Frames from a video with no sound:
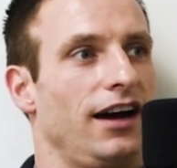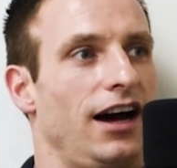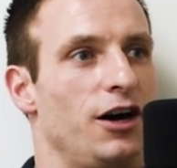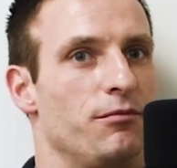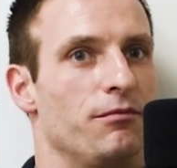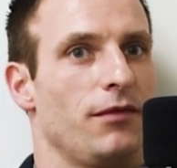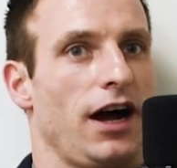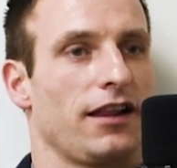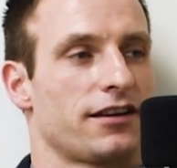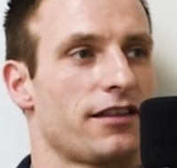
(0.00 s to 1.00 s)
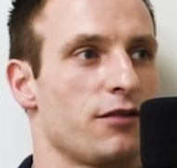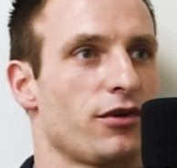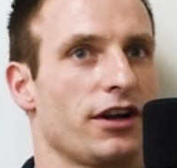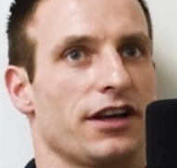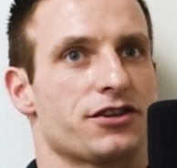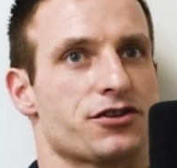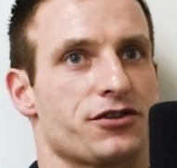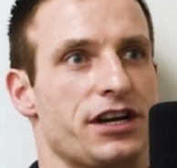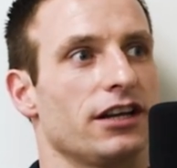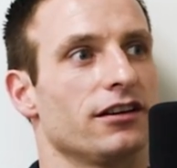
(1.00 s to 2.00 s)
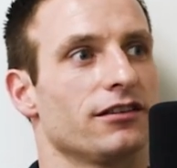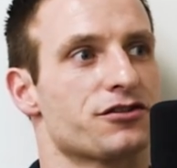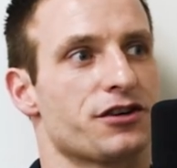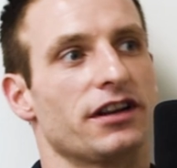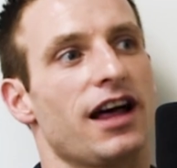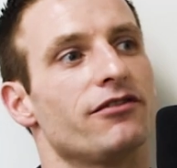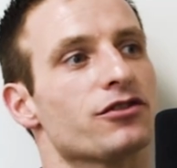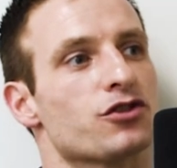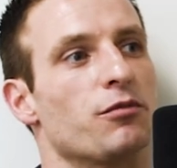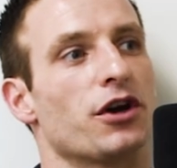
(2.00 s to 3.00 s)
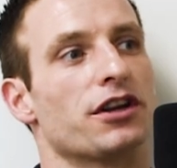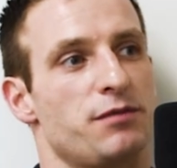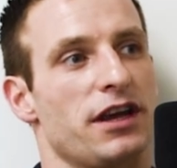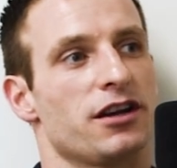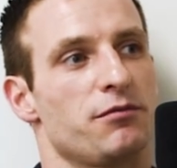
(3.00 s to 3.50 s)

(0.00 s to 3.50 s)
Um, yeah. I like to think of pretty like street street level, so I'm good at speaking yeah.